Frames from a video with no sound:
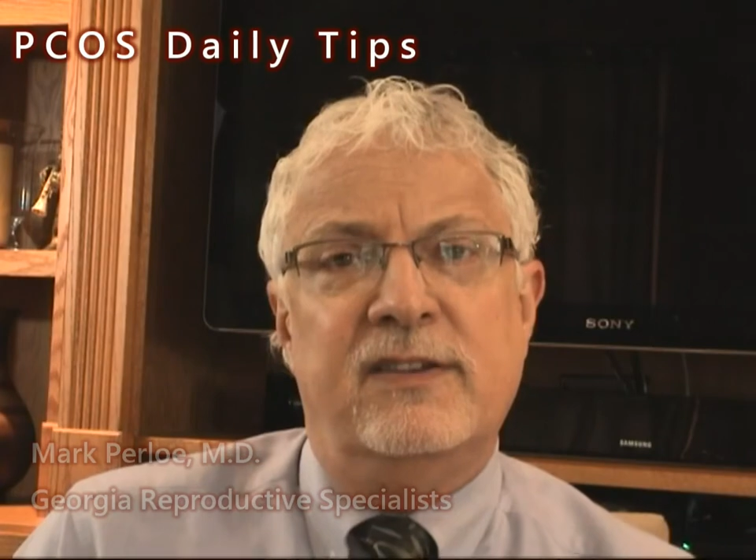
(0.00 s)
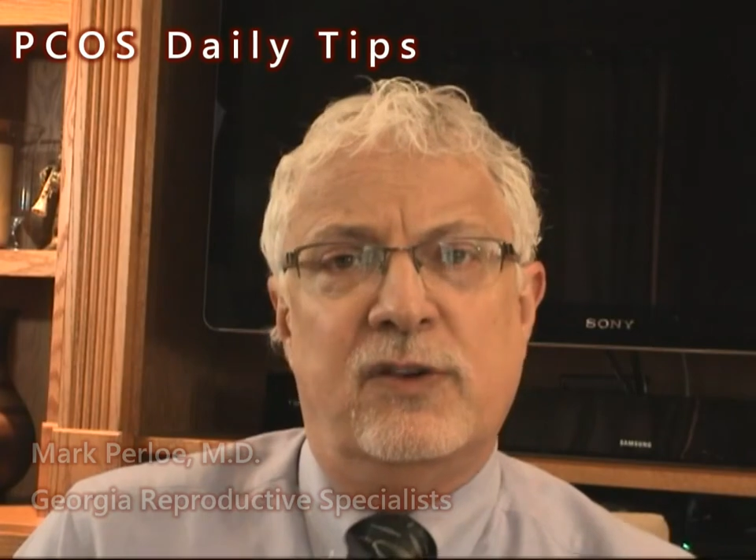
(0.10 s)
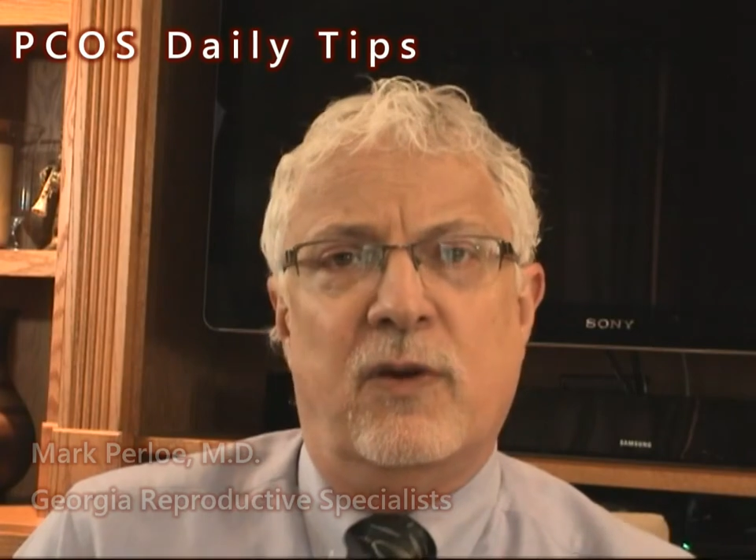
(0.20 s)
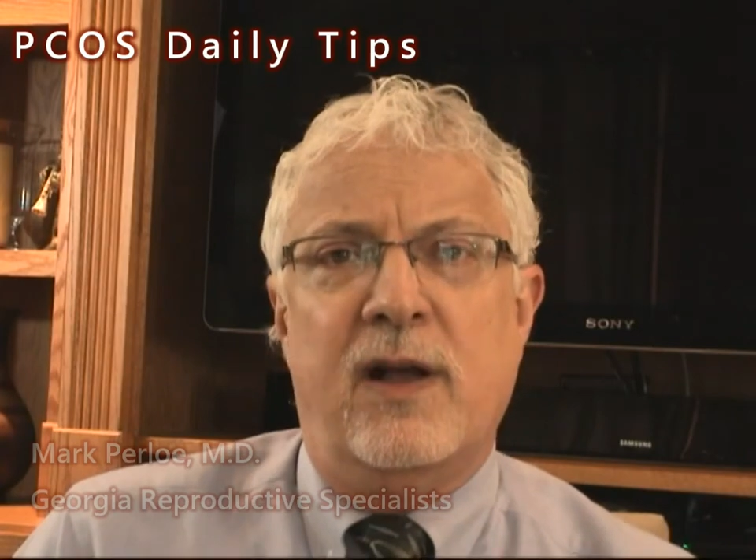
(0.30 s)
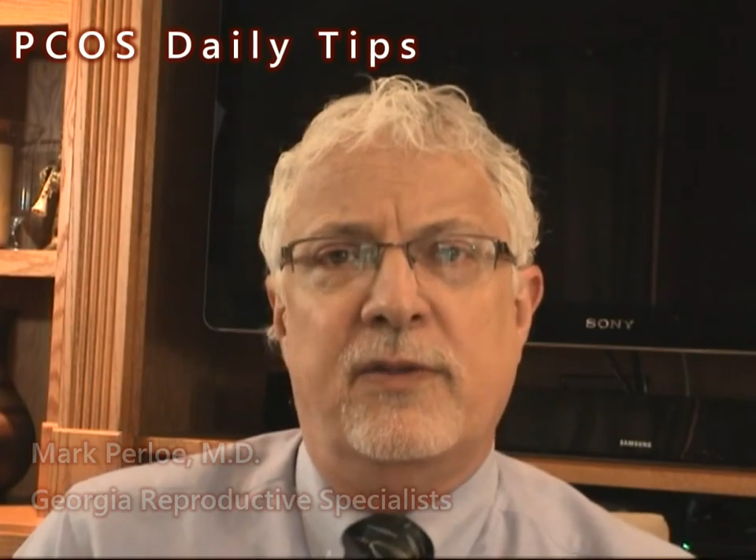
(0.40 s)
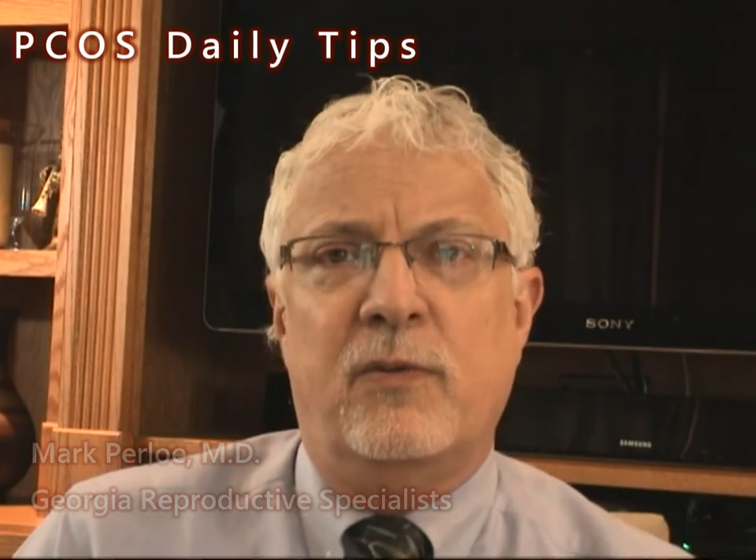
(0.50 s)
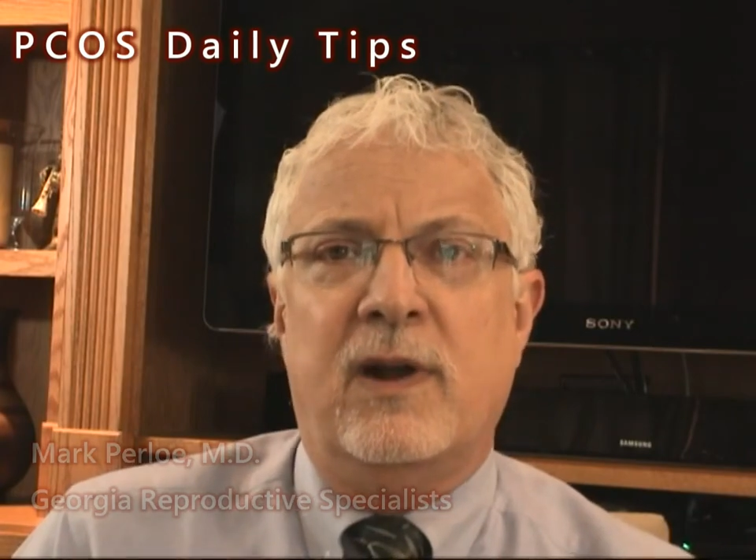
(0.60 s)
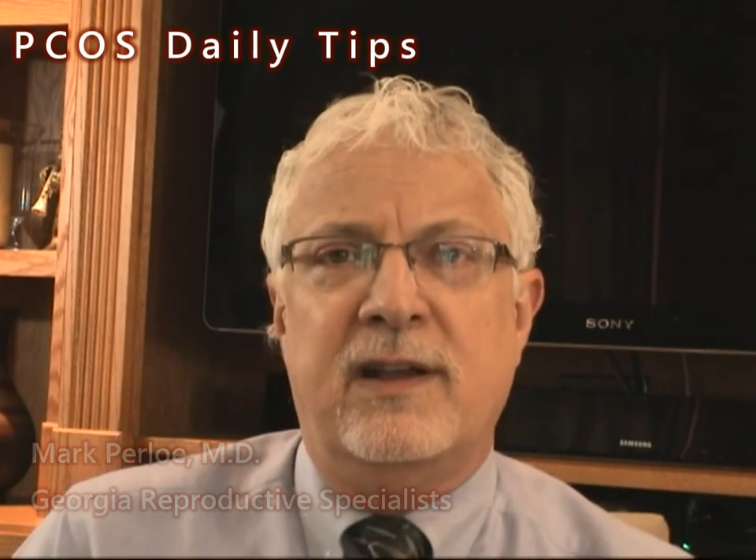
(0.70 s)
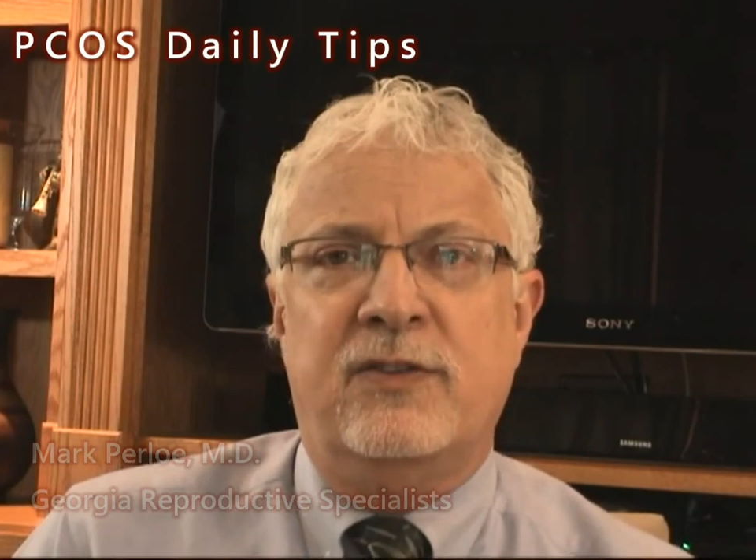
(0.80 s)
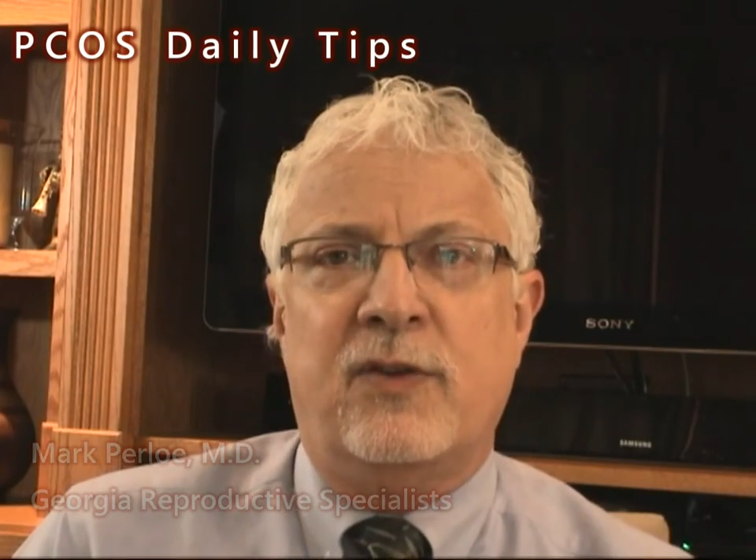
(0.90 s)
that you're on the
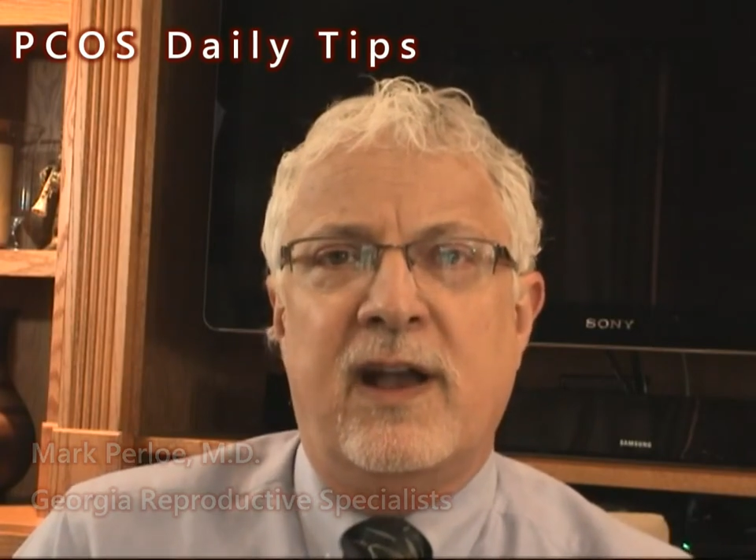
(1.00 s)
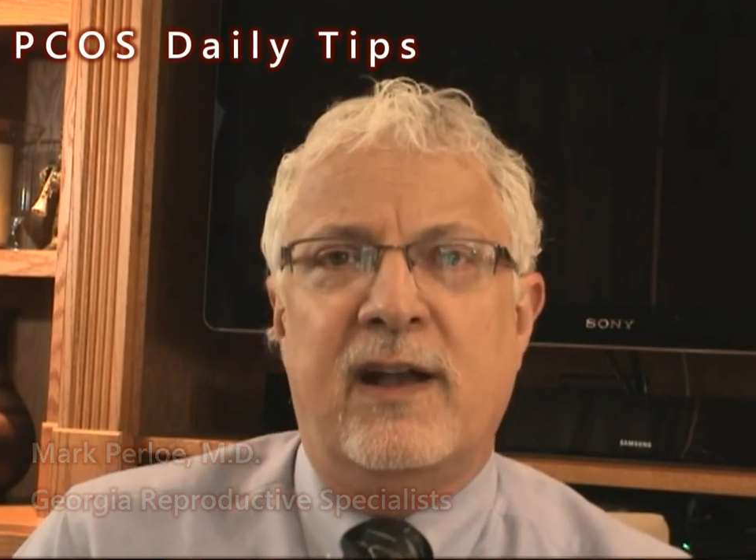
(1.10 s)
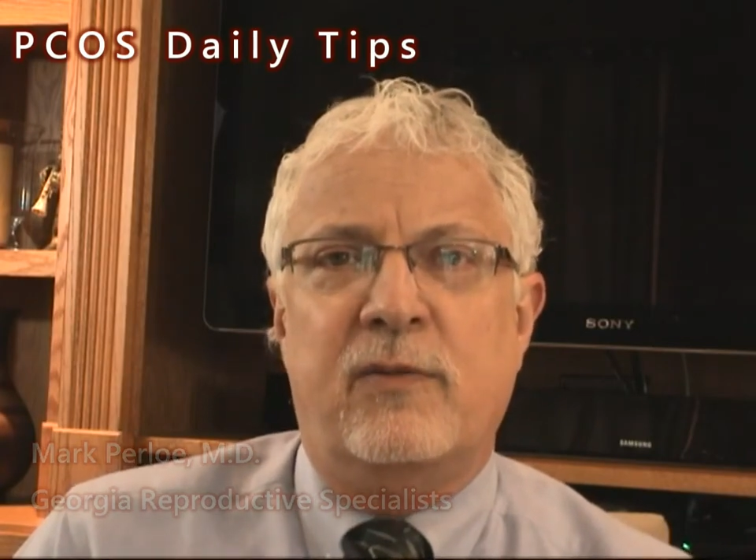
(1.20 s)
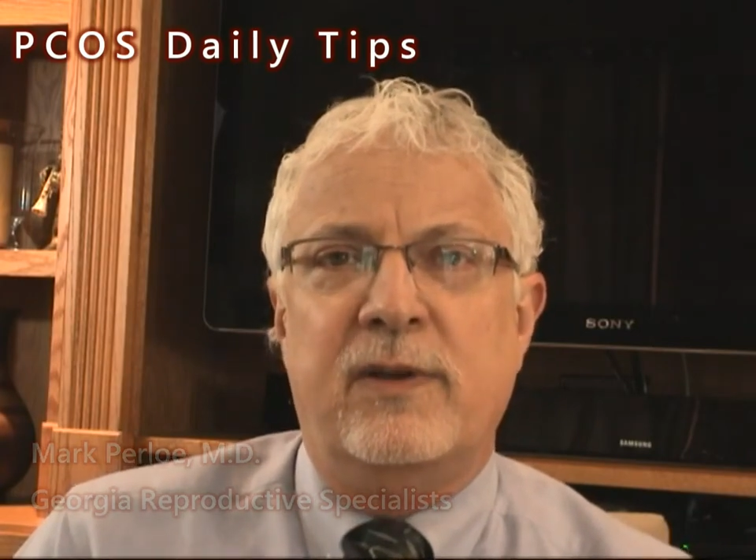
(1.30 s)
right track